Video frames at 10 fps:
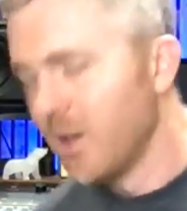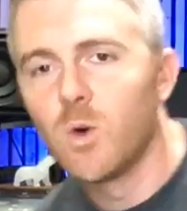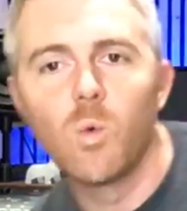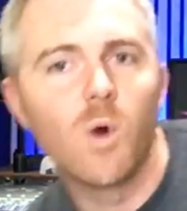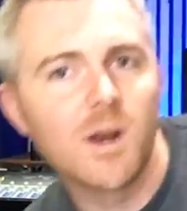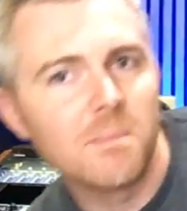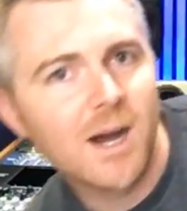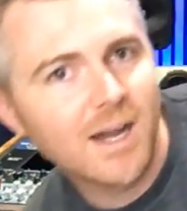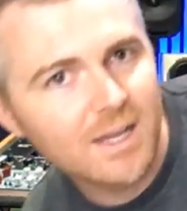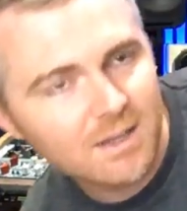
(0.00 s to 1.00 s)
one of
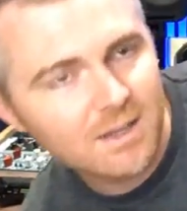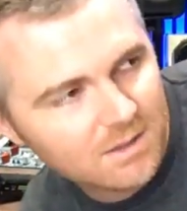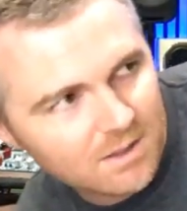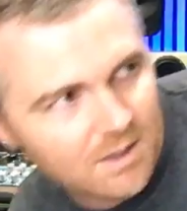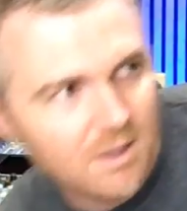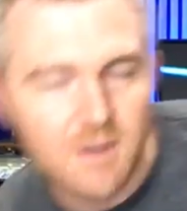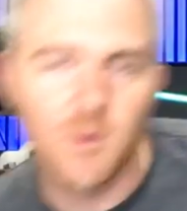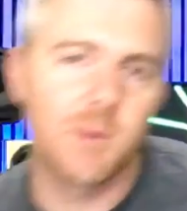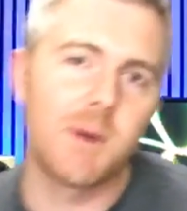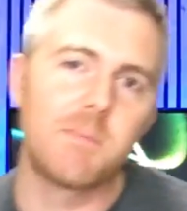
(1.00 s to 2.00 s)
my...
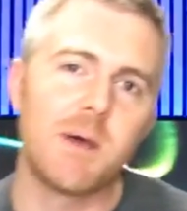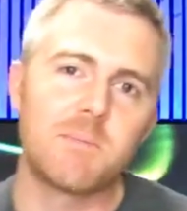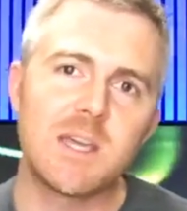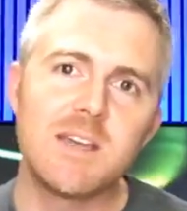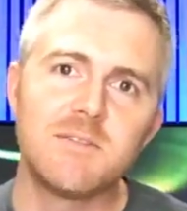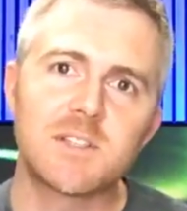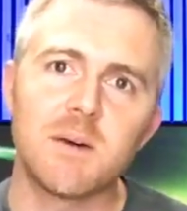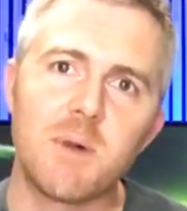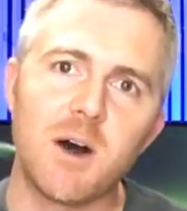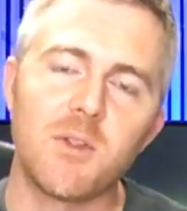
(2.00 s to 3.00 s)
one of my pet peeves
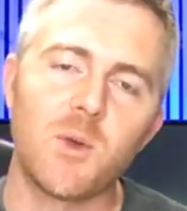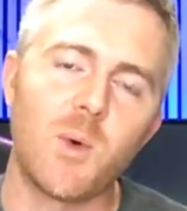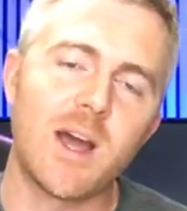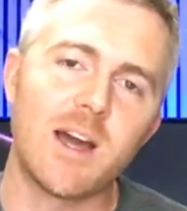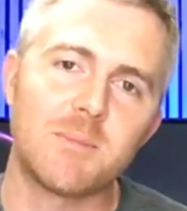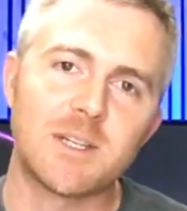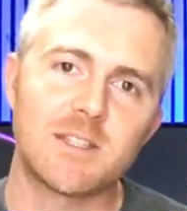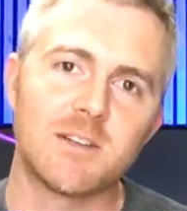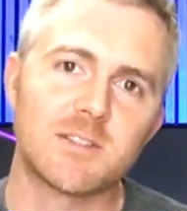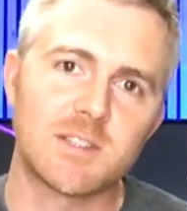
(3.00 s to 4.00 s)
about the way I had my
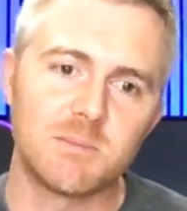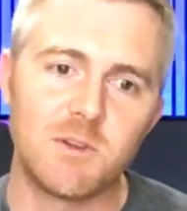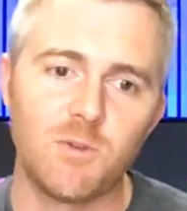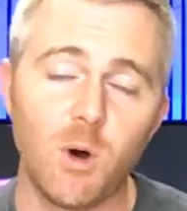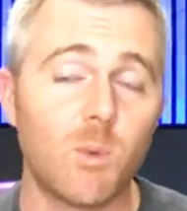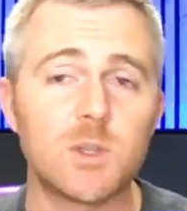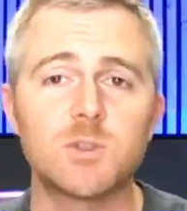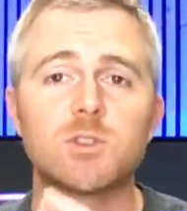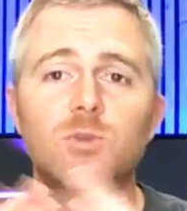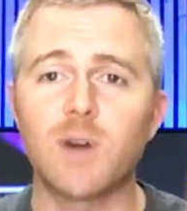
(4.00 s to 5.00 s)
sound system before, which
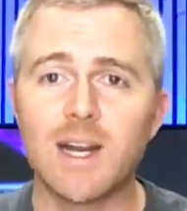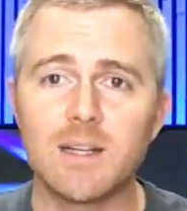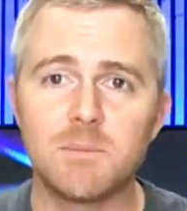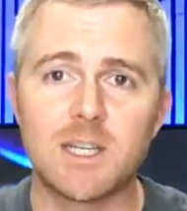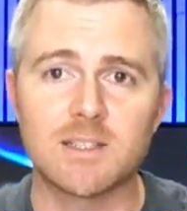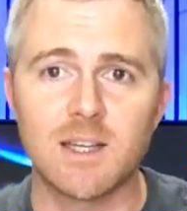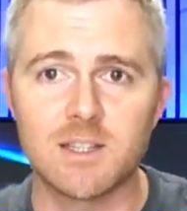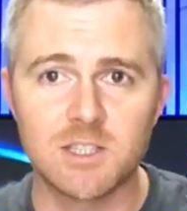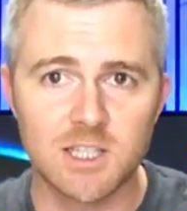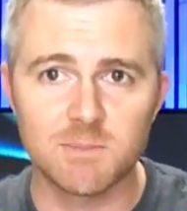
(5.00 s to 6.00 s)
was great because I had the
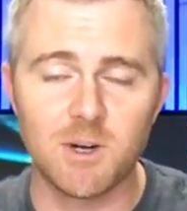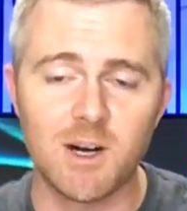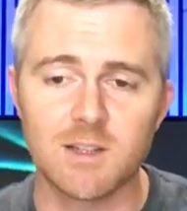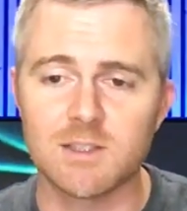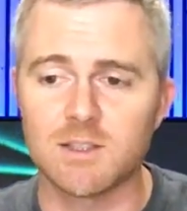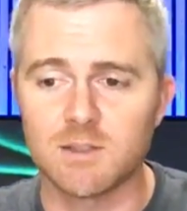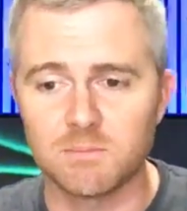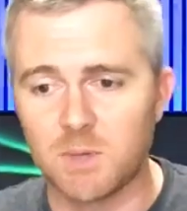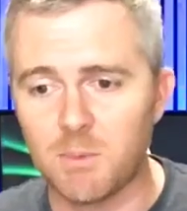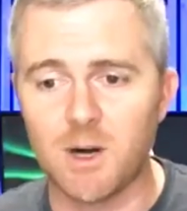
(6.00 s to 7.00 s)
chest box and the
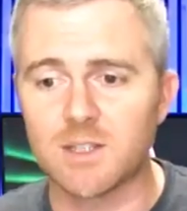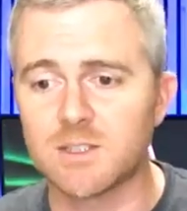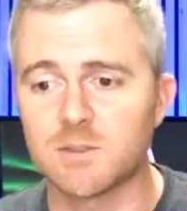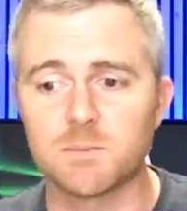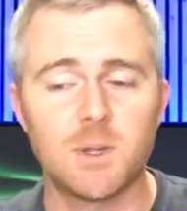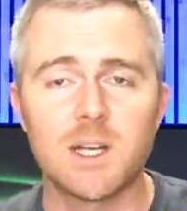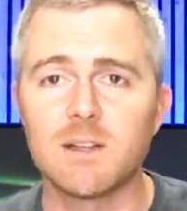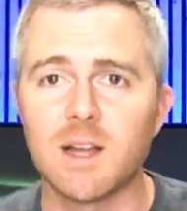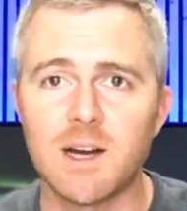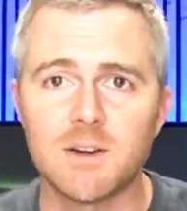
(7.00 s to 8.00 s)
bell box is plenty
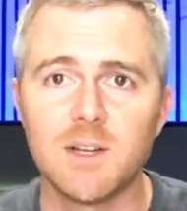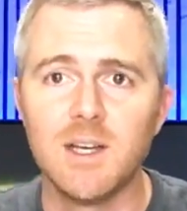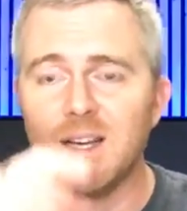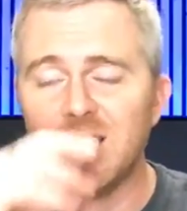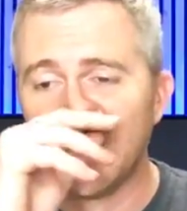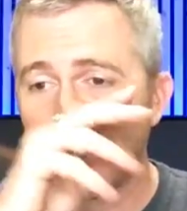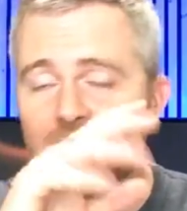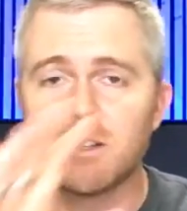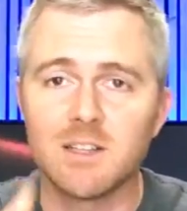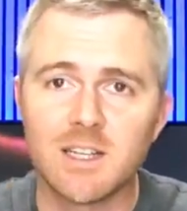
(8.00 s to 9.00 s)
loud
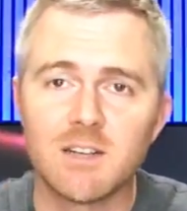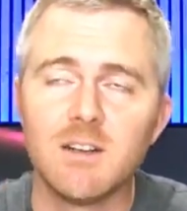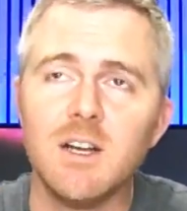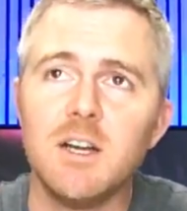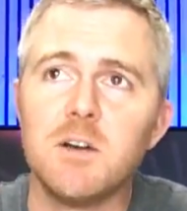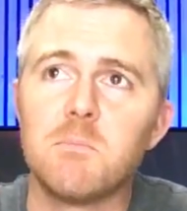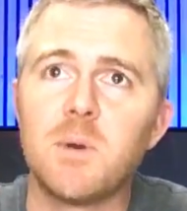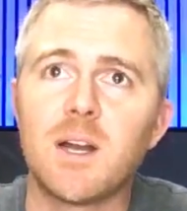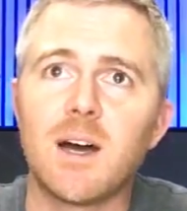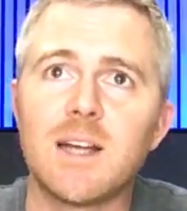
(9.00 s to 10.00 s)
and clear,
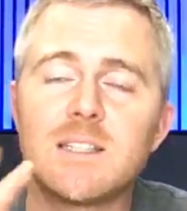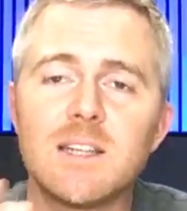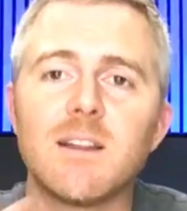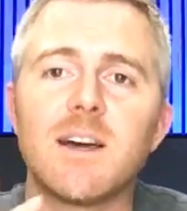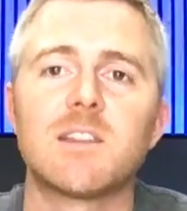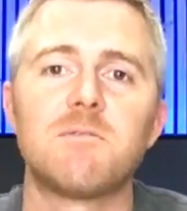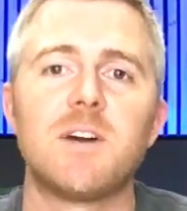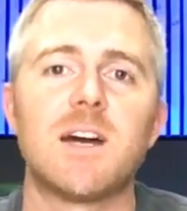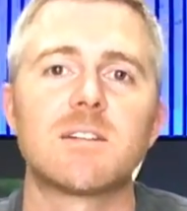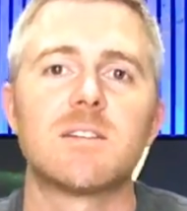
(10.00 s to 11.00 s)
but I didn't like the
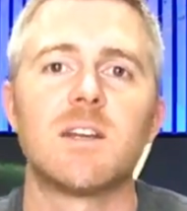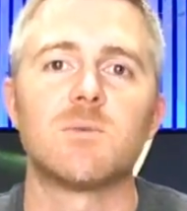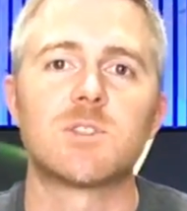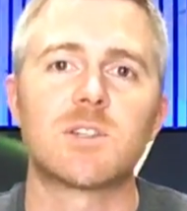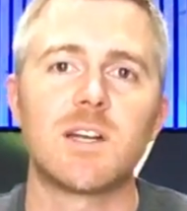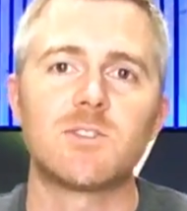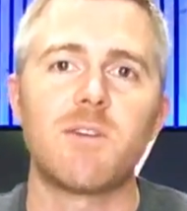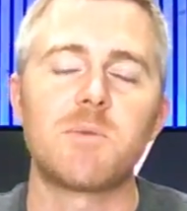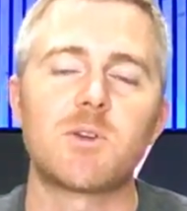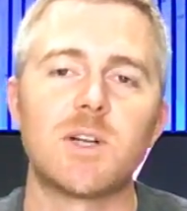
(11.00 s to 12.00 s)
fact, and it was kind of
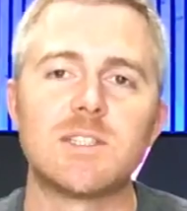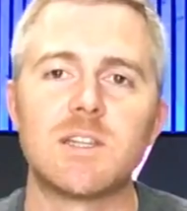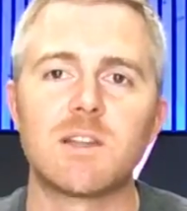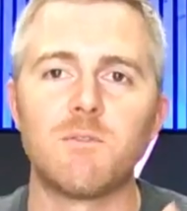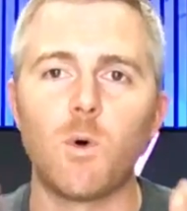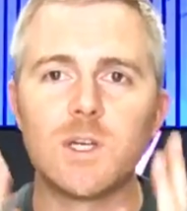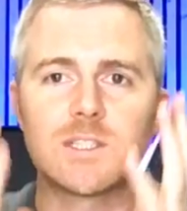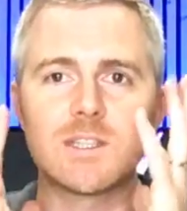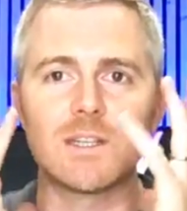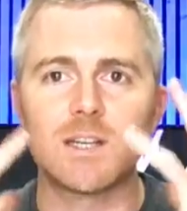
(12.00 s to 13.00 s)
driving me crazy, that the voice
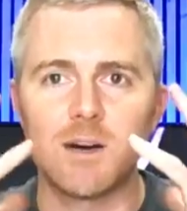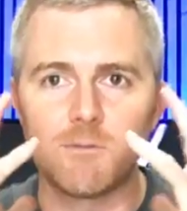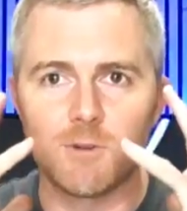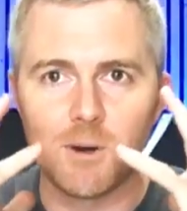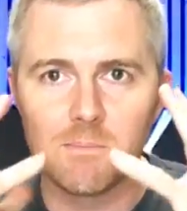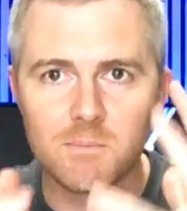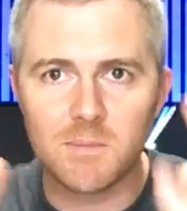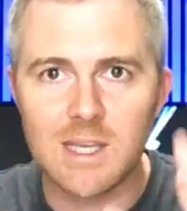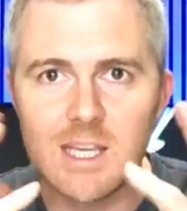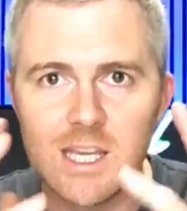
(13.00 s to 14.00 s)
didn't come from
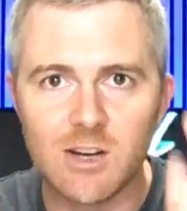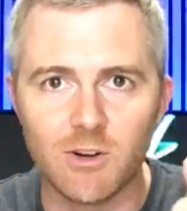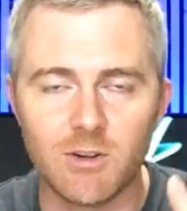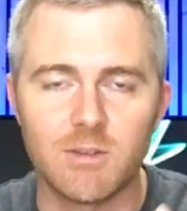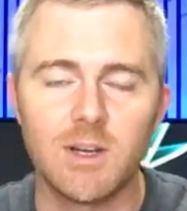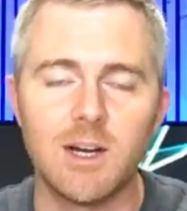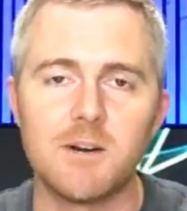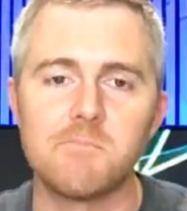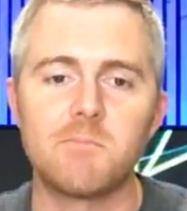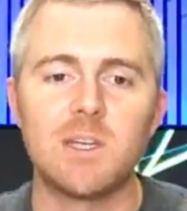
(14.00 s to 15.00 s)
here.
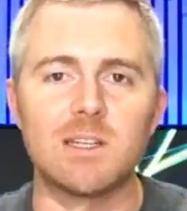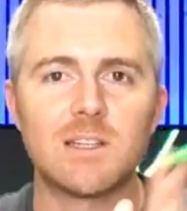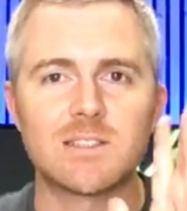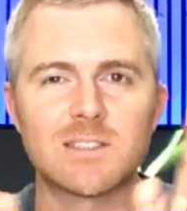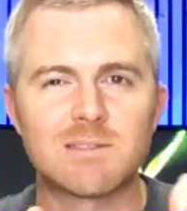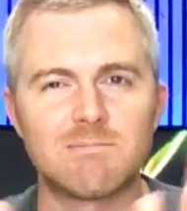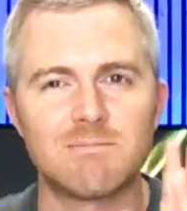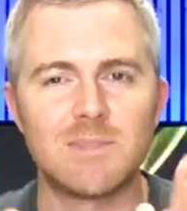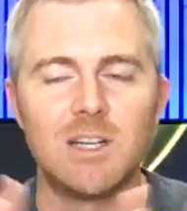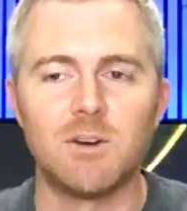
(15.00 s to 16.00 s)
Um, it, it's,
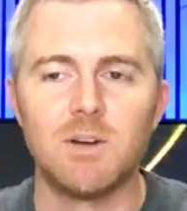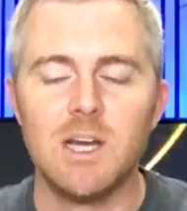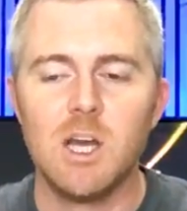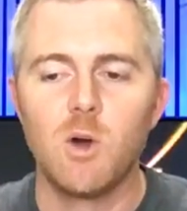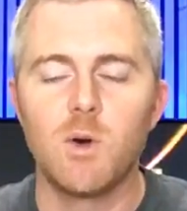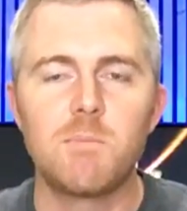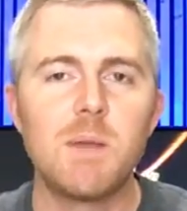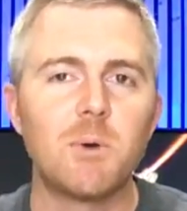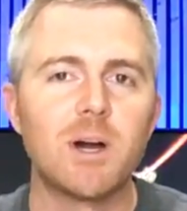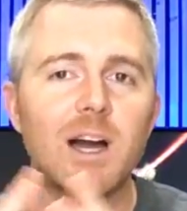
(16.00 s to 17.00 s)
you know, when
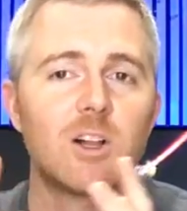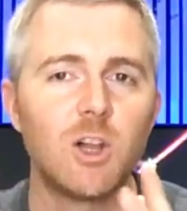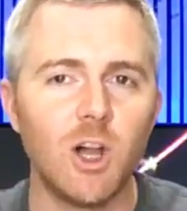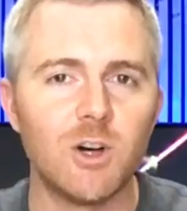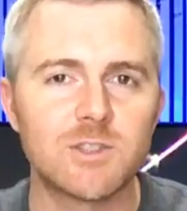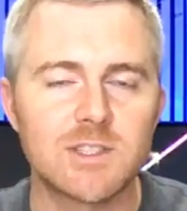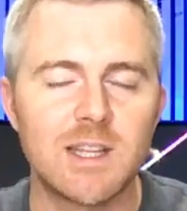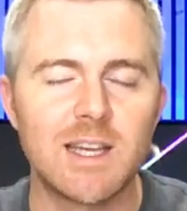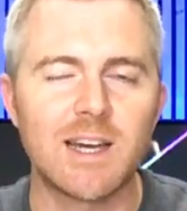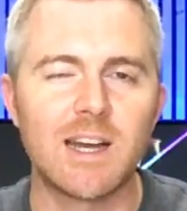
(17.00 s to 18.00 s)
people got close, then
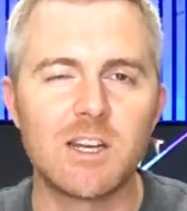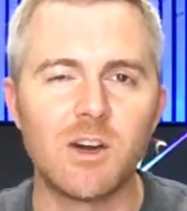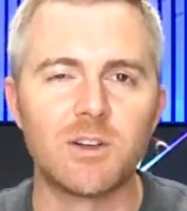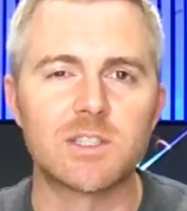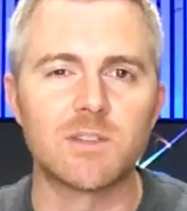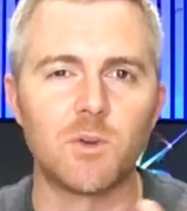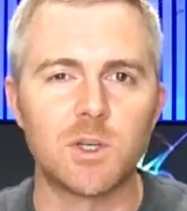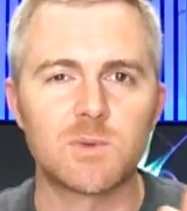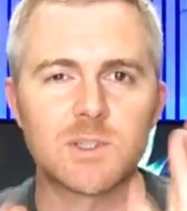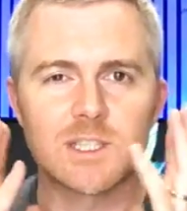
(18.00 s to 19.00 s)
they kind of noticed the
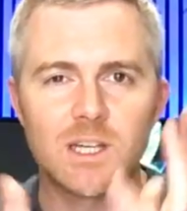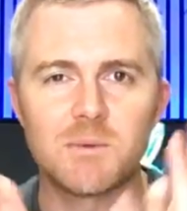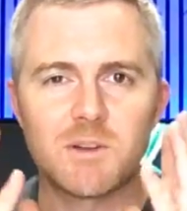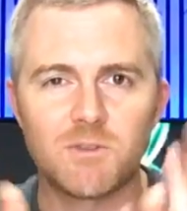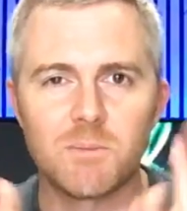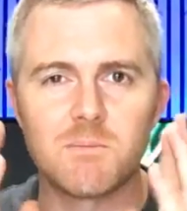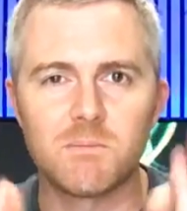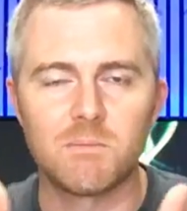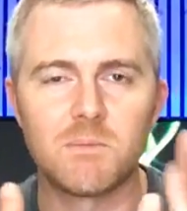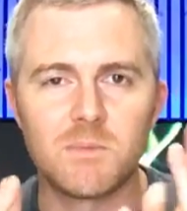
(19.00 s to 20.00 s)
voice wasn't coming
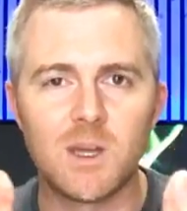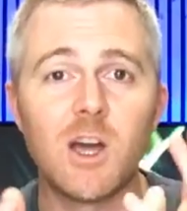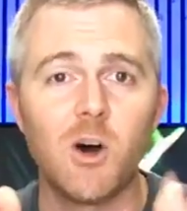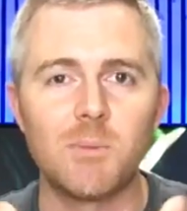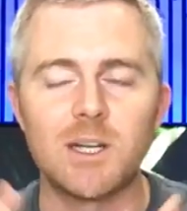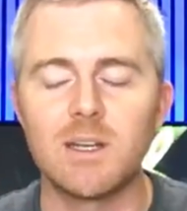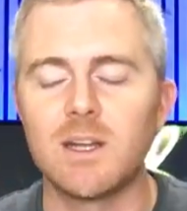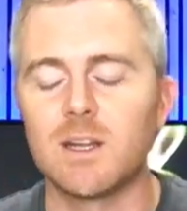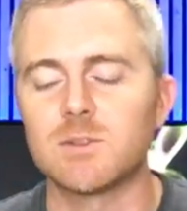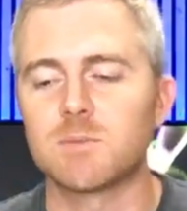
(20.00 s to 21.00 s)
from the helmet,
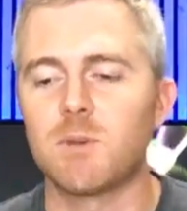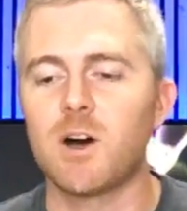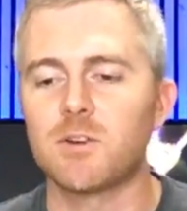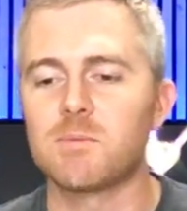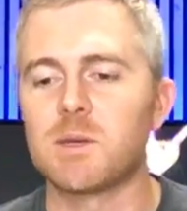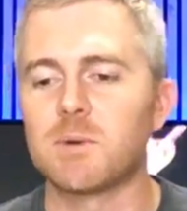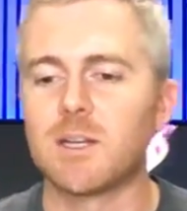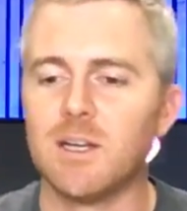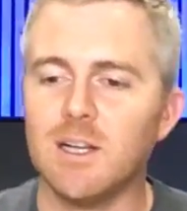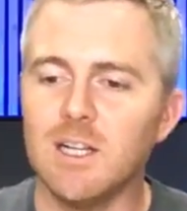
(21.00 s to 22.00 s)
and that was bothering me a bit.
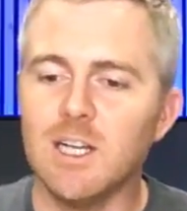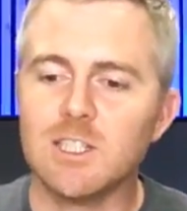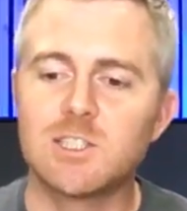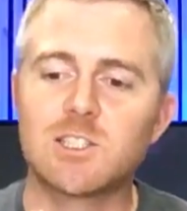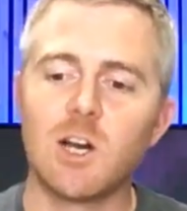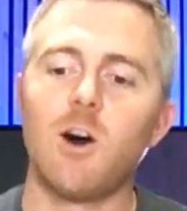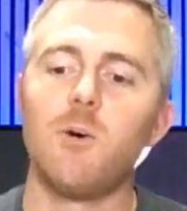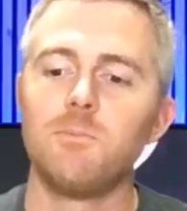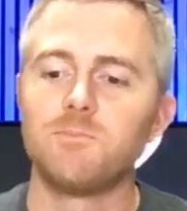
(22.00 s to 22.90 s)
So,